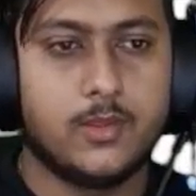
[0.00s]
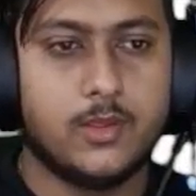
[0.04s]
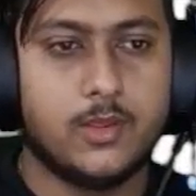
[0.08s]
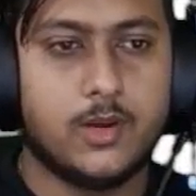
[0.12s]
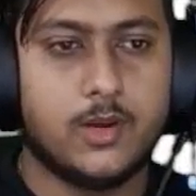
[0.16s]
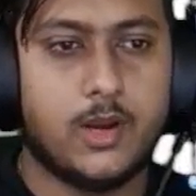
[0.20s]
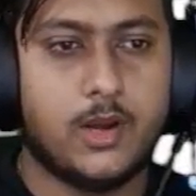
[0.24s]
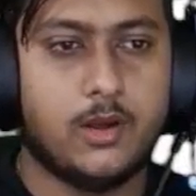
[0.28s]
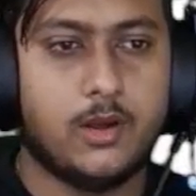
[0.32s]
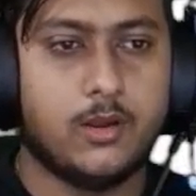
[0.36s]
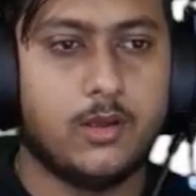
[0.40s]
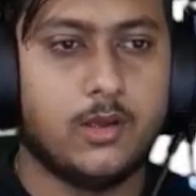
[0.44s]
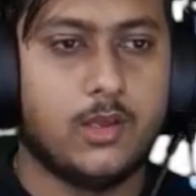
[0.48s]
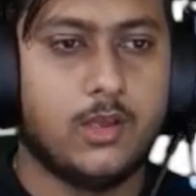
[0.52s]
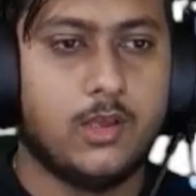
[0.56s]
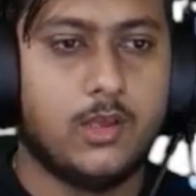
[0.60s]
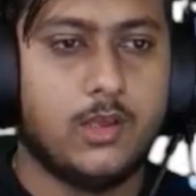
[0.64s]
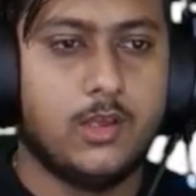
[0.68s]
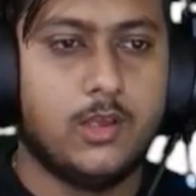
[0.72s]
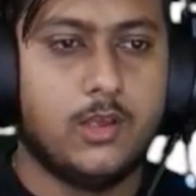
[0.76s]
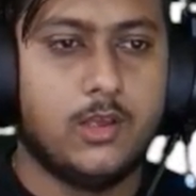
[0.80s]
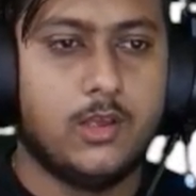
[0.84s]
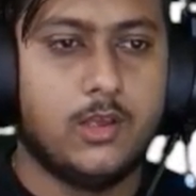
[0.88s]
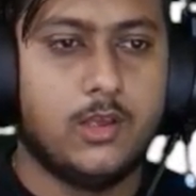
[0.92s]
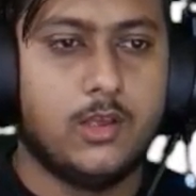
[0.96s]
right?
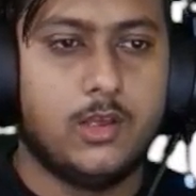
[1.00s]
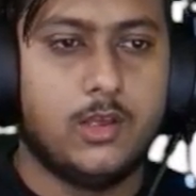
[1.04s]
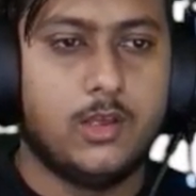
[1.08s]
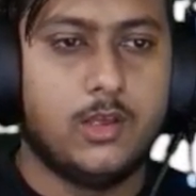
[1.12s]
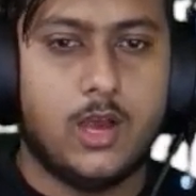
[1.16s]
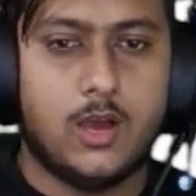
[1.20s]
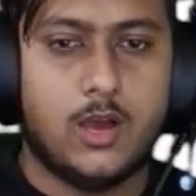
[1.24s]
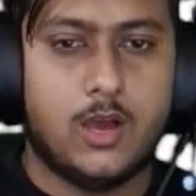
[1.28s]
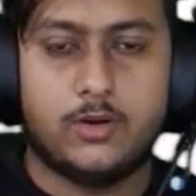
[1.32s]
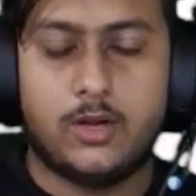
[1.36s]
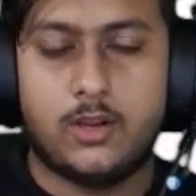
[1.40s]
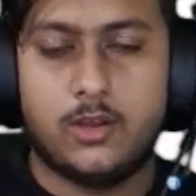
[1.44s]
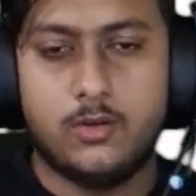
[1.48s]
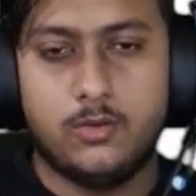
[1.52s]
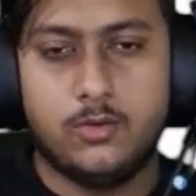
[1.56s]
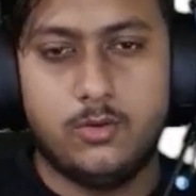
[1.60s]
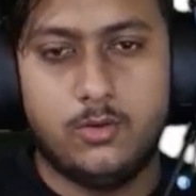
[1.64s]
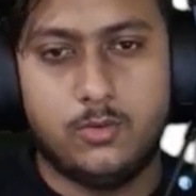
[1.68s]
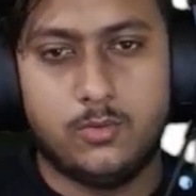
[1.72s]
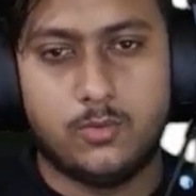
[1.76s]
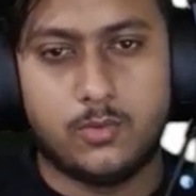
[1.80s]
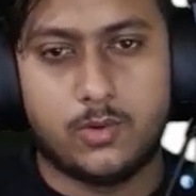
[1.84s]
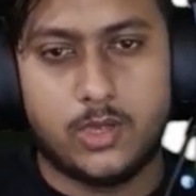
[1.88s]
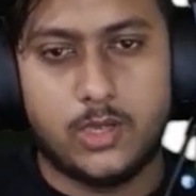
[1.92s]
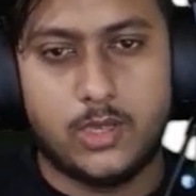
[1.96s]
After clicking on
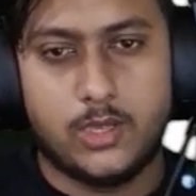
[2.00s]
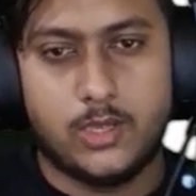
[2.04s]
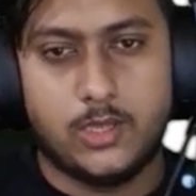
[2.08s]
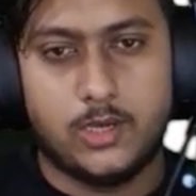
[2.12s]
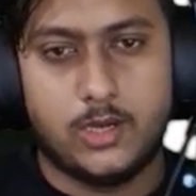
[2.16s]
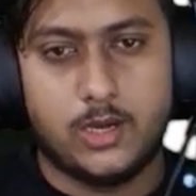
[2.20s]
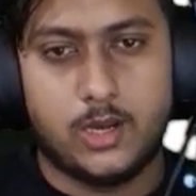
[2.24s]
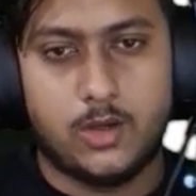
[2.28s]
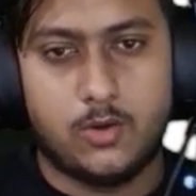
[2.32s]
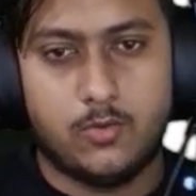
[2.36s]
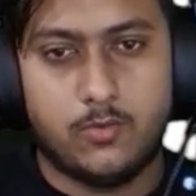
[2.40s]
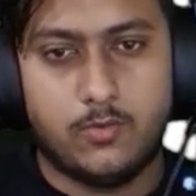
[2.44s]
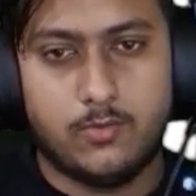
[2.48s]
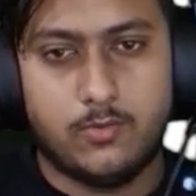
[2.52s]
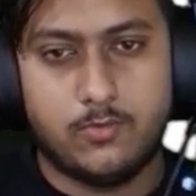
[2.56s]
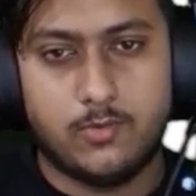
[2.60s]
OK, now we